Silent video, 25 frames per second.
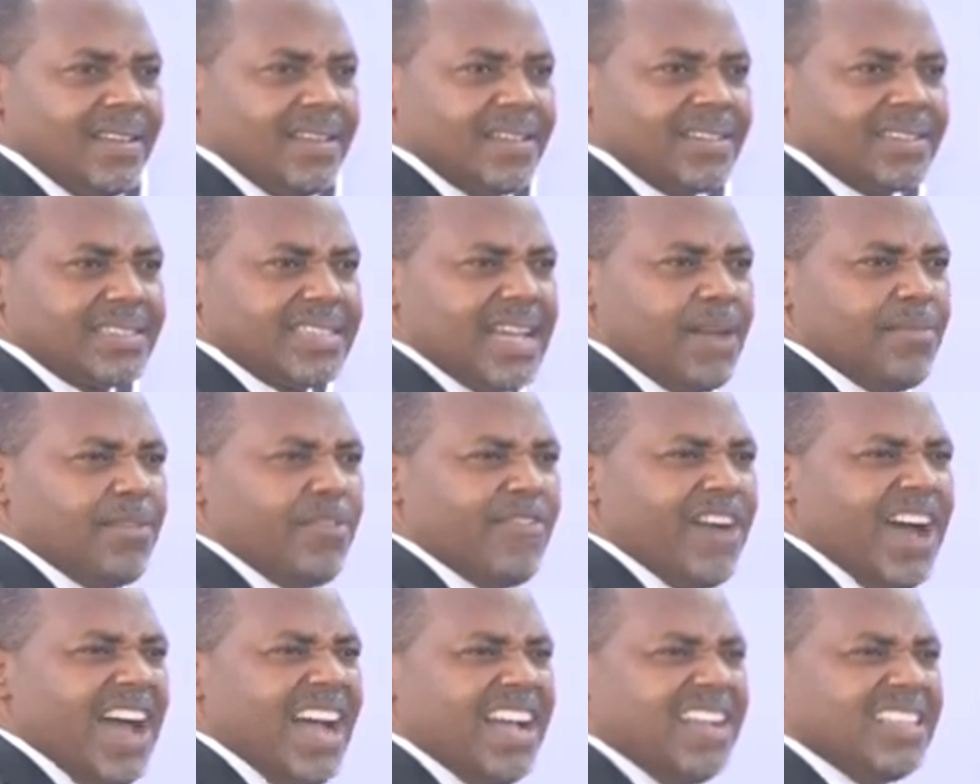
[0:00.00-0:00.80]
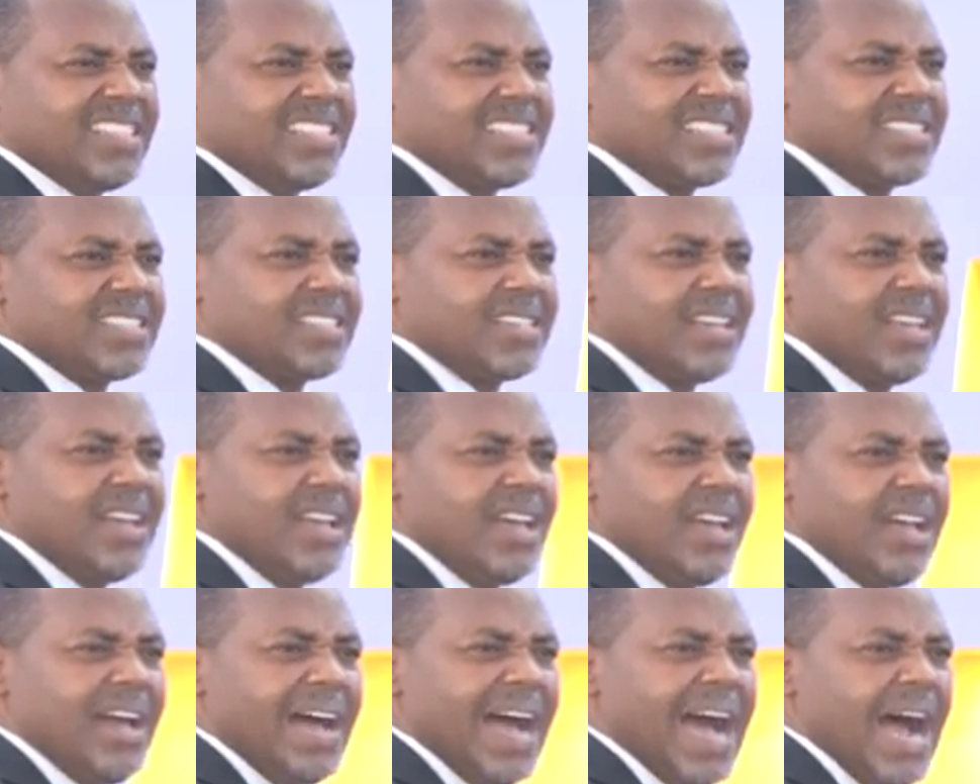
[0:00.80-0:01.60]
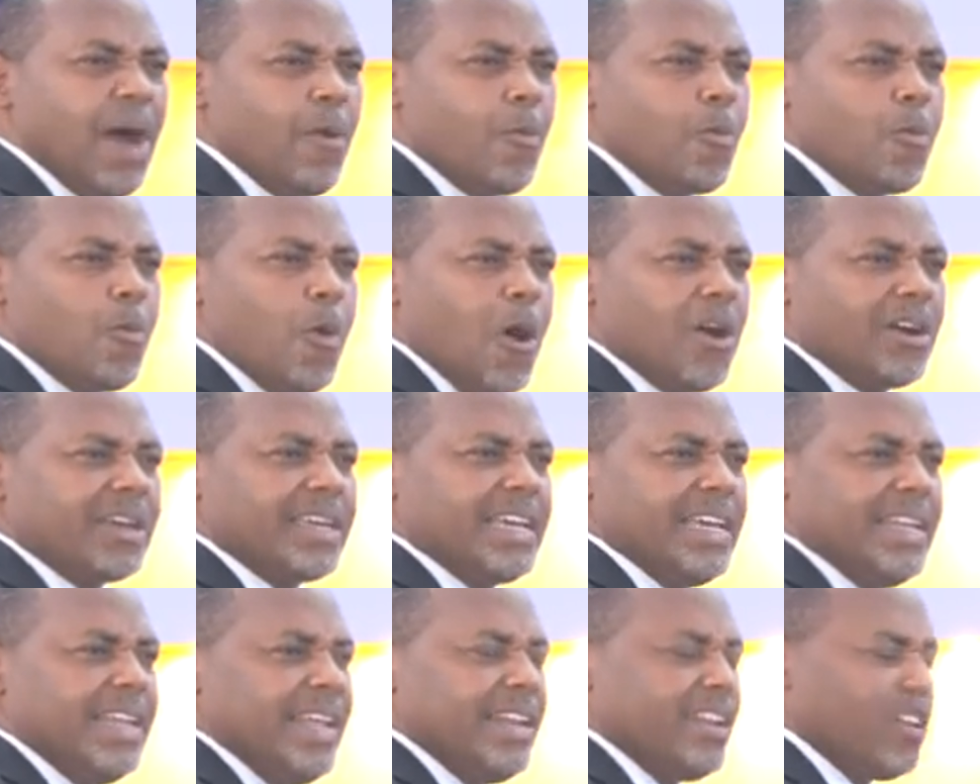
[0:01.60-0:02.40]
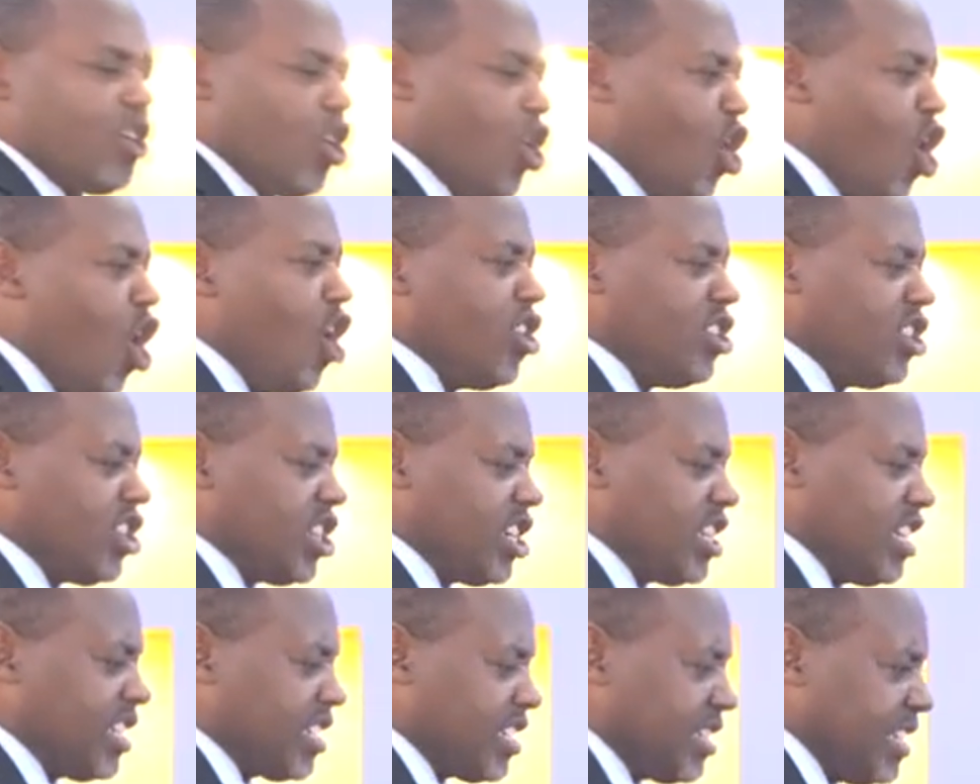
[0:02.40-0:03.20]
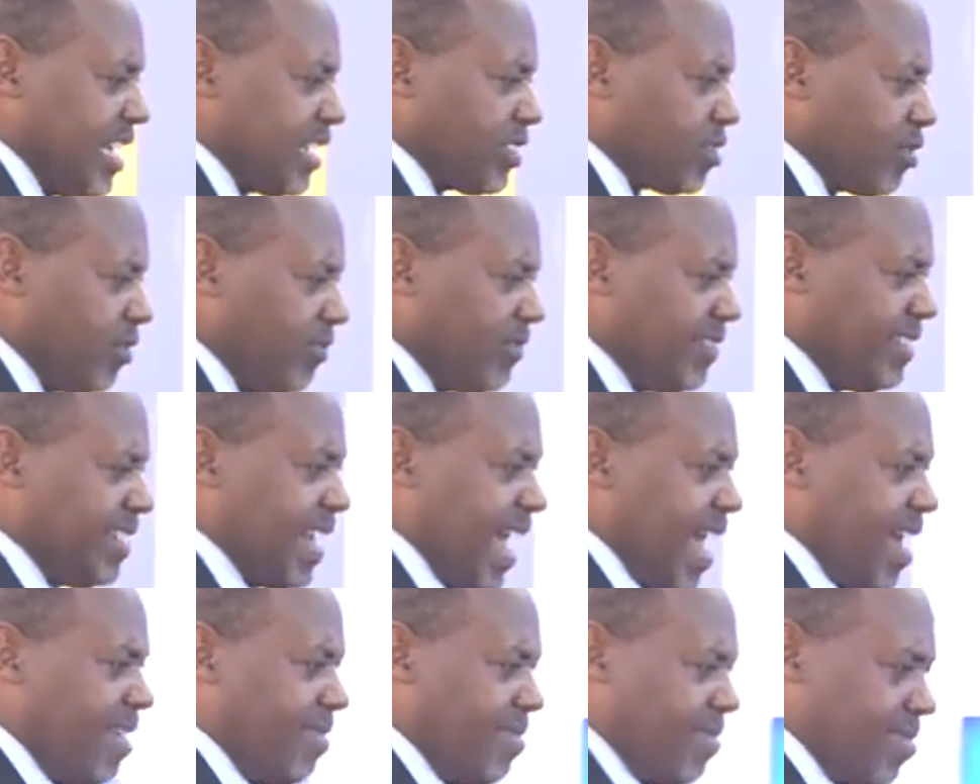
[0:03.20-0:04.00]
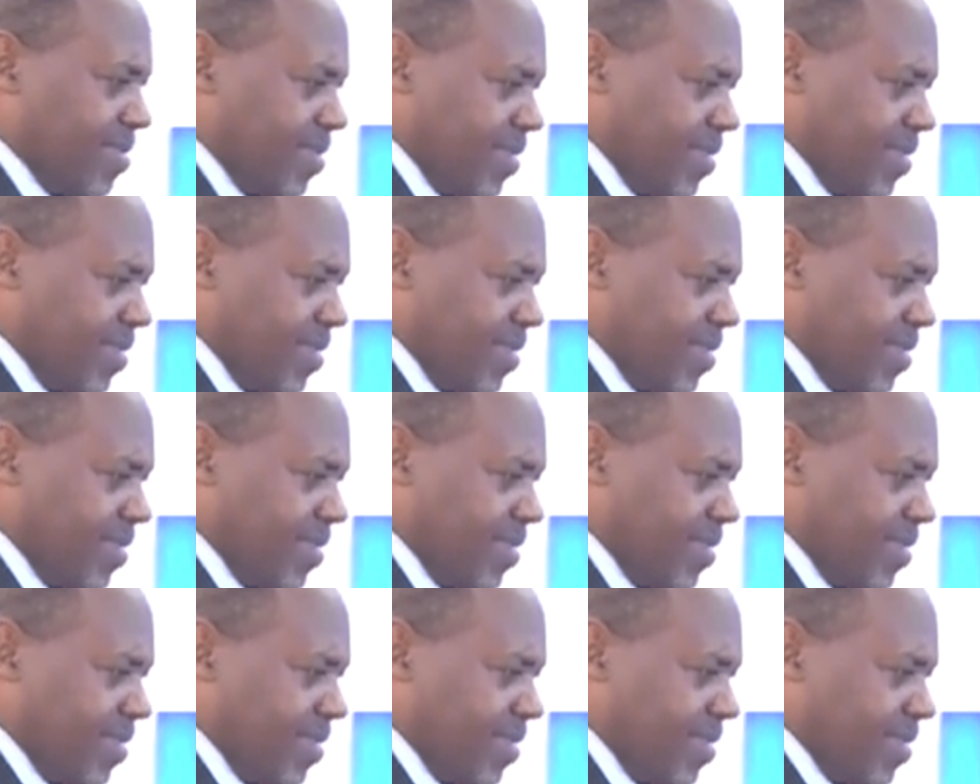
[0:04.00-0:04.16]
some of us are walking in consciousness of death